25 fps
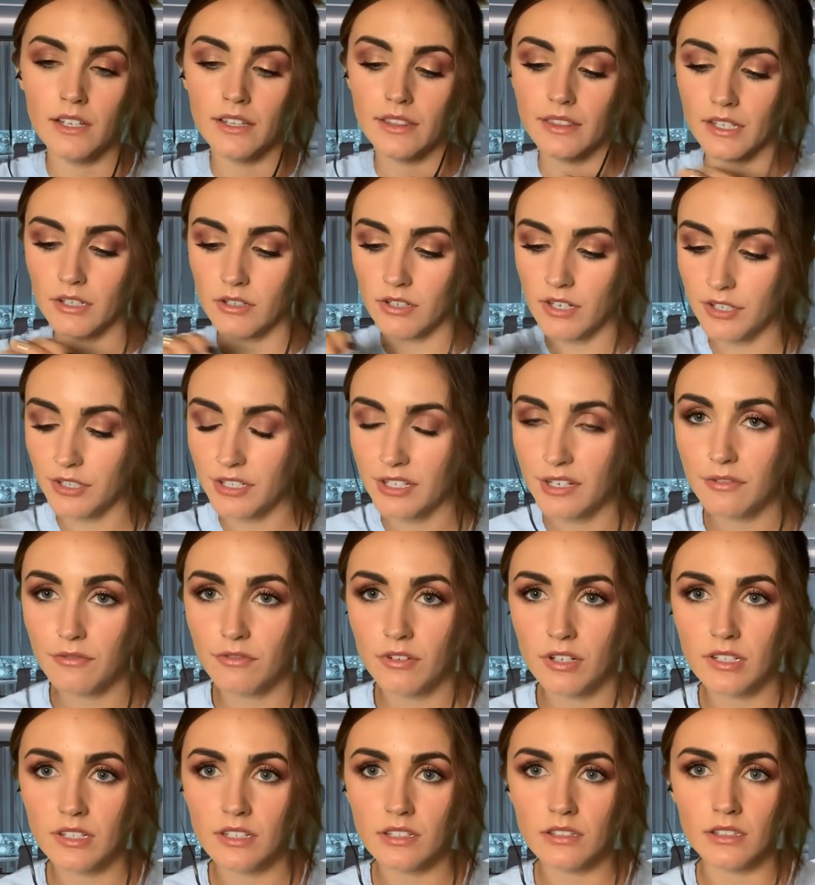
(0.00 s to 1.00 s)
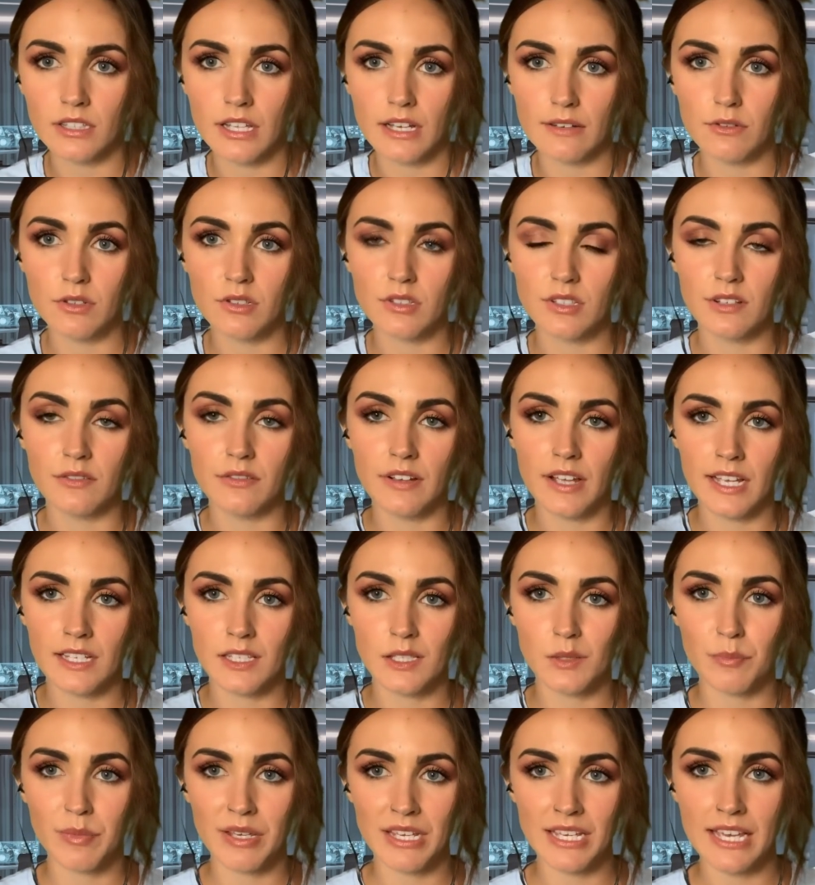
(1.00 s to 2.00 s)
There are different levels of
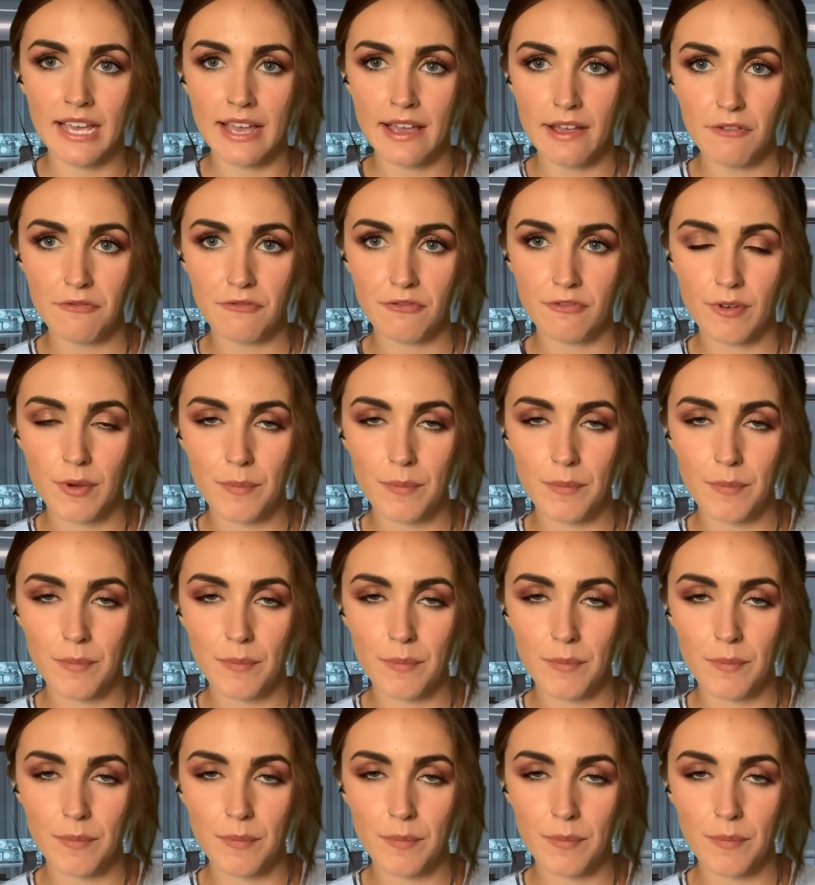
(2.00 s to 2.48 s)
SPF